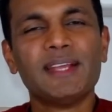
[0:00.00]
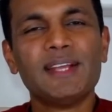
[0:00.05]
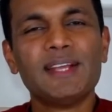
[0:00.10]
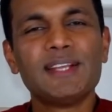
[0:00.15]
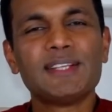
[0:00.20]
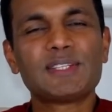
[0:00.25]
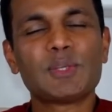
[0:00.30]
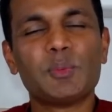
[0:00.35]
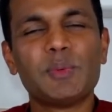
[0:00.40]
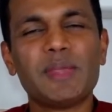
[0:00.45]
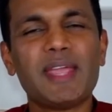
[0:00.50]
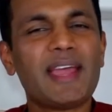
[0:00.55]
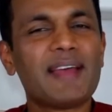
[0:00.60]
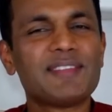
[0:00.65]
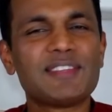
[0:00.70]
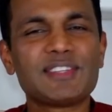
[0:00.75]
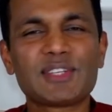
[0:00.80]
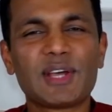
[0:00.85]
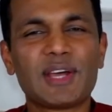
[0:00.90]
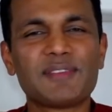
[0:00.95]
So we have
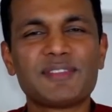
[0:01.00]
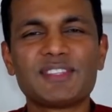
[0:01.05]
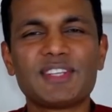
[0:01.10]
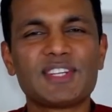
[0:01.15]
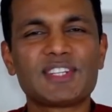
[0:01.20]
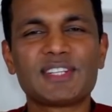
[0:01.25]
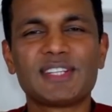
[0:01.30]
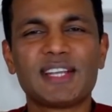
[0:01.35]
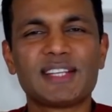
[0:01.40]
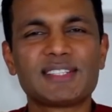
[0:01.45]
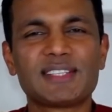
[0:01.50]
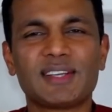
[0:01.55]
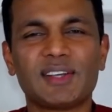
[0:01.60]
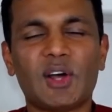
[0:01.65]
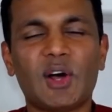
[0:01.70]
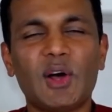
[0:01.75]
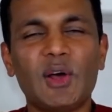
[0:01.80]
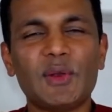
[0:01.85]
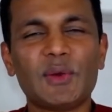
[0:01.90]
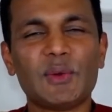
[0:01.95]
this conversation that's an
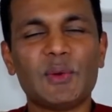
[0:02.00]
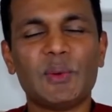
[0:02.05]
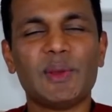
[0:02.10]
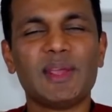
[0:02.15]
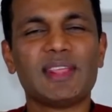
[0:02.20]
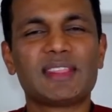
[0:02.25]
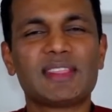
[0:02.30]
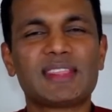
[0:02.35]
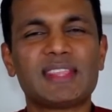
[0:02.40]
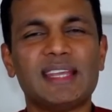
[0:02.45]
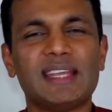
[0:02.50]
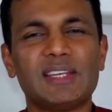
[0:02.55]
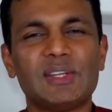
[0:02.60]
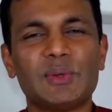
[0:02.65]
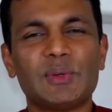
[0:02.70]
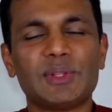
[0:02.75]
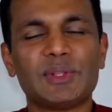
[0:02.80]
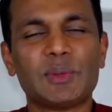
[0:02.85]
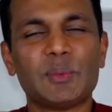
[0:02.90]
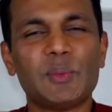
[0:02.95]
ongoing thing
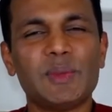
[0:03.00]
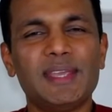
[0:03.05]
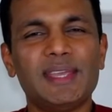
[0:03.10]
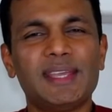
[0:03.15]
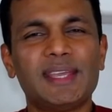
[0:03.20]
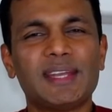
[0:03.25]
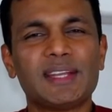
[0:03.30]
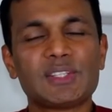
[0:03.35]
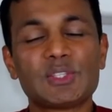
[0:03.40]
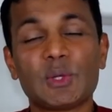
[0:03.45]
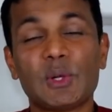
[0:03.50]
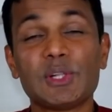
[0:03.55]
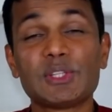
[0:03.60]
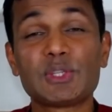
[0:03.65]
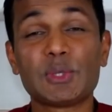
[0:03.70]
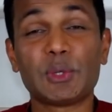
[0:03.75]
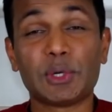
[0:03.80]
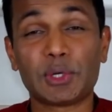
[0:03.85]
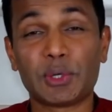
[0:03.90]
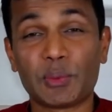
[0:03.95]
during the week, and it's
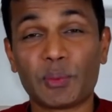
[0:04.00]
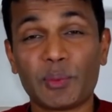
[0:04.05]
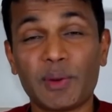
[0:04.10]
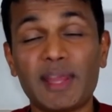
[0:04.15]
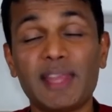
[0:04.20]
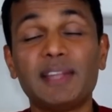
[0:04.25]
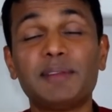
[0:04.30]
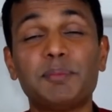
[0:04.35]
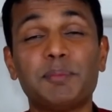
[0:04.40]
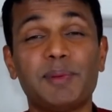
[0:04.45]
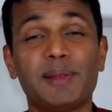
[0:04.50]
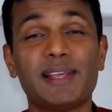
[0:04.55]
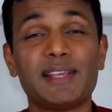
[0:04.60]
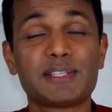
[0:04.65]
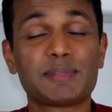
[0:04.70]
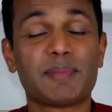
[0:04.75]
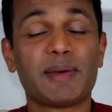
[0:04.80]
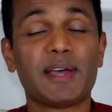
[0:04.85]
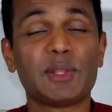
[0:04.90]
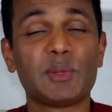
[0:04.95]
also a great
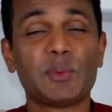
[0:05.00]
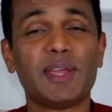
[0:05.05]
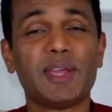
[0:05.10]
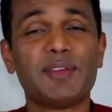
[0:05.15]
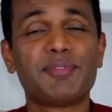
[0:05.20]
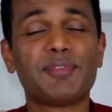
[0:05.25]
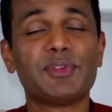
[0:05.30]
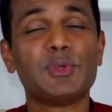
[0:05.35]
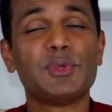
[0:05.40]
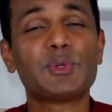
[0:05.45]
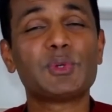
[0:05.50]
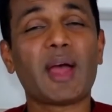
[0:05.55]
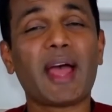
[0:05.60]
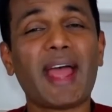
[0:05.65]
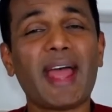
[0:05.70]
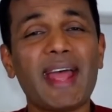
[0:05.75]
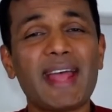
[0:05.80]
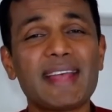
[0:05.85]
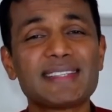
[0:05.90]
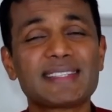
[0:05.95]
place, by the way, for you to
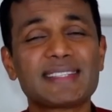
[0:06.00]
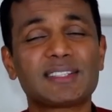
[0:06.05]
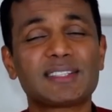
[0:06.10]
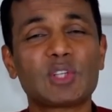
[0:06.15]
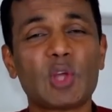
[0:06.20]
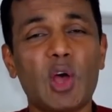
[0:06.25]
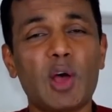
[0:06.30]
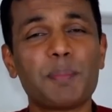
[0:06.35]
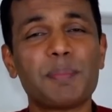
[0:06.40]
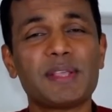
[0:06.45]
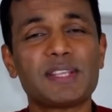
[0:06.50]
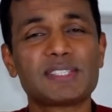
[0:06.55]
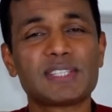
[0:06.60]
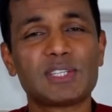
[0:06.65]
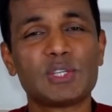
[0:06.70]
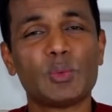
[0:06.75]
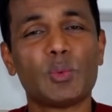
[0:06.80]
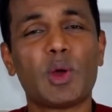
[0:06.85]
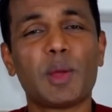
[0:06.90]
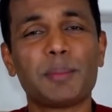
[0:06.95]
ask topics
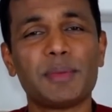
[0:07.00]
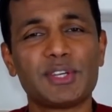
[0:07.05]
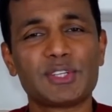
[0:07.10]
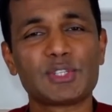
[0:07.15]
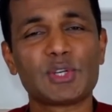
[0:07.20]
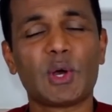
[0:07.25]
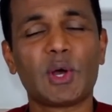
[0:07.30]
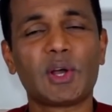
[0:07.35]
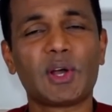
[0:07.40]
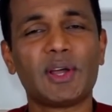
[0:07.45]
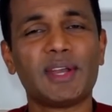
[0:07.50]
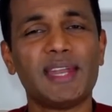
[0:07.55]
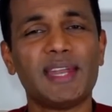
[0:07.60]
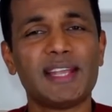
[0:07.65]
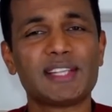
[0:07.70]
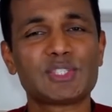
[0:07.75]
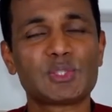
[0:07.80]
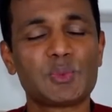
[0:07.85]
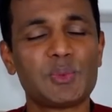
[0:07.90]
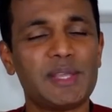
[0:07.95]
that you want me to talk on
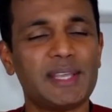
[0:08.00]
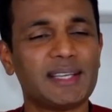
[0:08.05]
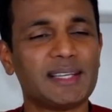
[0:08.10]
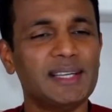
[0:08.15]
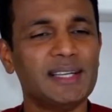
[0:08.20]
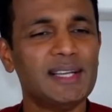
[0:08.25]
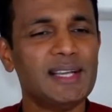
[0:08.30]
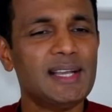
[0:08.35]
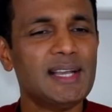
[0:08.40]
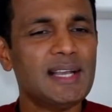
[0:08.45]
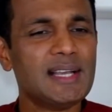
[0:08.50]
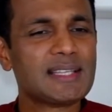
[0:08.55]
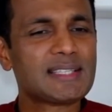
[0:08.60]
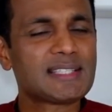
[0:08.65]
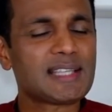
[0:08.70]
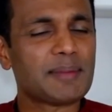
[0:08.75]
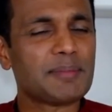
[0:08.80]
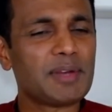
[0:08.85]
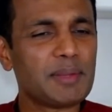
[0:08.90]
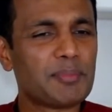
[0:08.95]
next week.
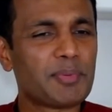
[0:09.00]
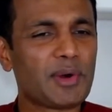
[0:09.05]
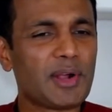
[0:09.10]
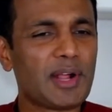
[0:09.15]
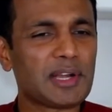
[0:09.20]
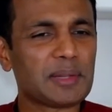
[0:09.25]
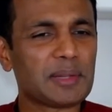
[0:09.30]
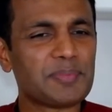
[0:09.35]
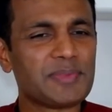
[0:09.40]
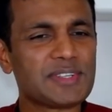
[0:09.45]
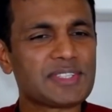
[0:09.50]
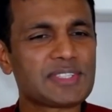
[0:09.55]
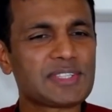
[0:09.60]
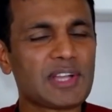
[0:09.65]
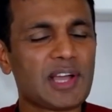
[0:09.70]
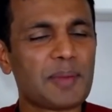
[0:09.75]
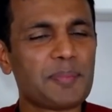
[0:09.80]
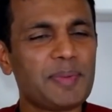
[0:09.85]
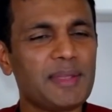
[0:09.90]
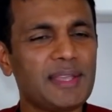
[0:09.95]
Somebody brought up this
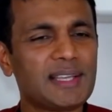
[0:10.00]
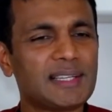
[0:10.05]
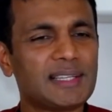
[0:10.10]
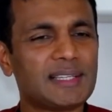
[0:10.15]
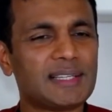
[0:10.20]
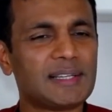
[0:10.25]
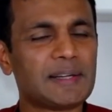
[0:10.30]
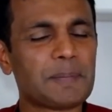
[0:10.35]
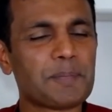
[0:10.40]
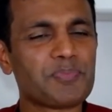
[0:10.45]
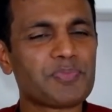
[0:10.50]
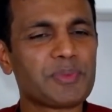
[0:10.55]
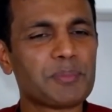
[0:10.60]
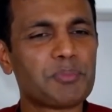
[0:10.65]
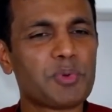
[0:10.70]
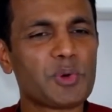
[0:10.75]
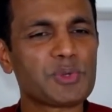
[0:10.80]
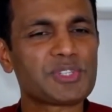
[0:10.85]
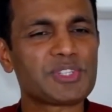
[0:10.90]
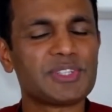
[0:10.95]
topic,
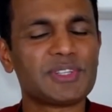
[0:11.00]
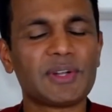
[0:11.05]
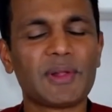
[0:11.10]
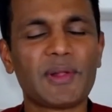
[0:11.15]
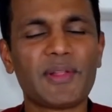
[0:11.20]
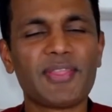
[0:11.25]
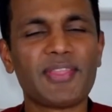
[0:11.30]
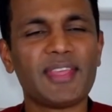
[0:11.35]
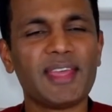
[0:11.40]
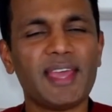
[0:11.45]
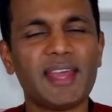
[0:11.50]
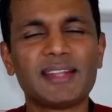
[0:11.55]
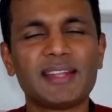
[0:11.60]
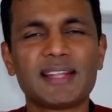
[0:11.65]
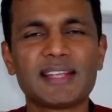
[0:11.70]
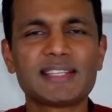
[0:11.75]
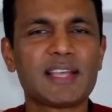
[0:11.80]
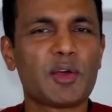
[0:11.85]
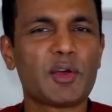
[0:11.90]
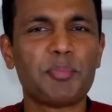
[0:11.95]
posted it on there, and
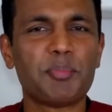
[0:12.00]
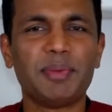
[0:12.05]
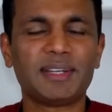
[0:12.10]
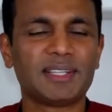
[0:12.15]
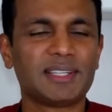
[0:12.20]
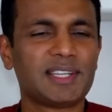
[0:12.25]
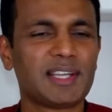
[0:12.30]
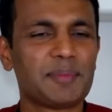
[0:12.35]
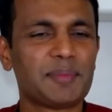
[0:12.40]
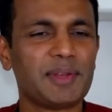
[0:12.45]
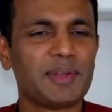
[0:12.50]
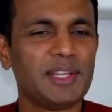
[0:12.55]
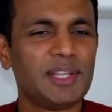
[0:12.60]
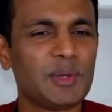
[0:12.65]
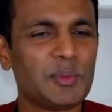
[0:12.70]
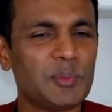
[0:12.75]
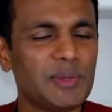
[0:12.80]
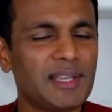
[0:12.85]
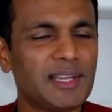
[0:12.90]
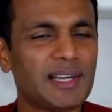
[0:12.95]
that's how I picked it up, and
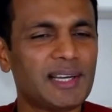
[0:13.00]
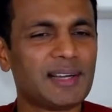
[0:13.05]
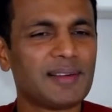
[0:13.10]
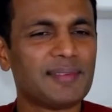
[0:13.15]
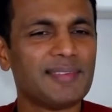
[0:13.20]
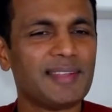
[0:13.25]
here we are.